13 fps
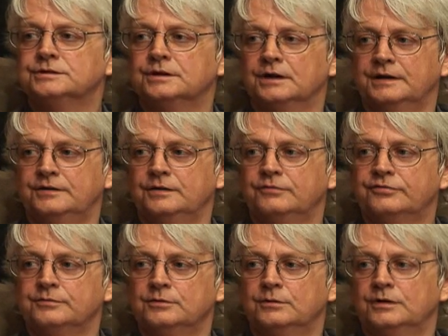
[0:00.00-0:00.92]
than I did
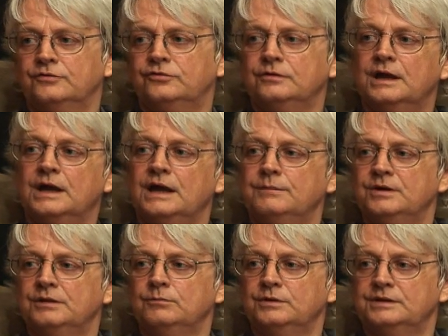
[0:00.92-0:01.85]
from the ones who came in